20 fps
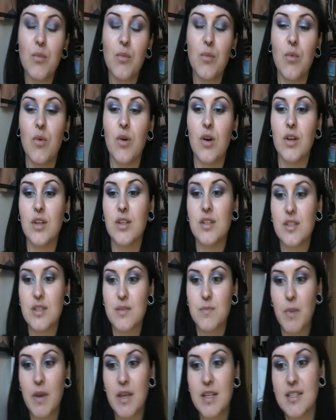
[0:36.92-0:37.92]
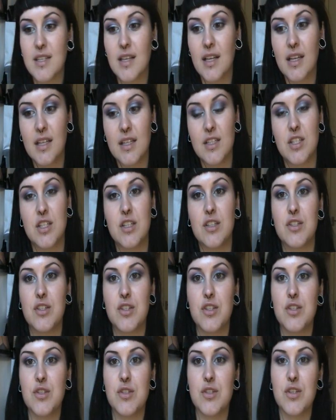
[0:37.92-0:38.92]
was basically to
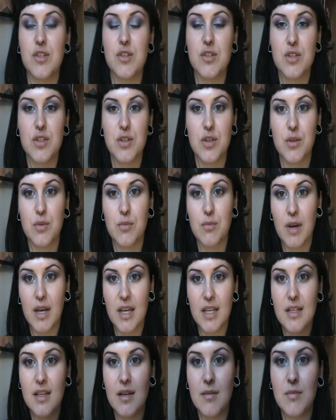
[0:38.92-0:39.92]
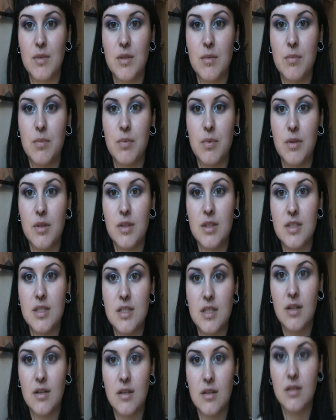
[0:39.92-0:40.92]
introduce you to my, I'm going to pull this
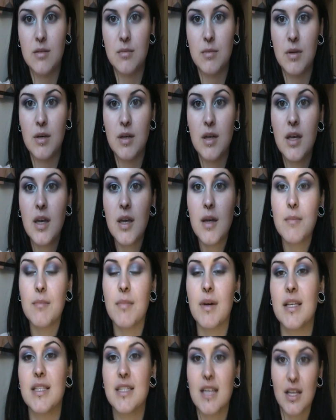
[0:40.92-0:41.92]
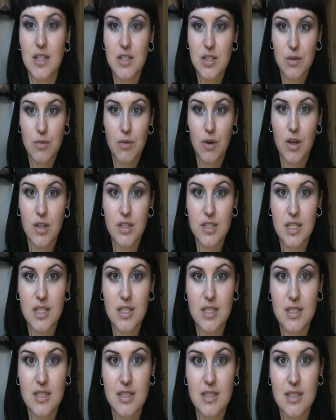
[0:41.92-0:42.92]
down a little bit, my tattoo
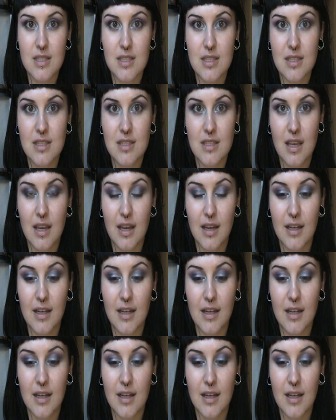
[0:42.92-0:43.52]
artist's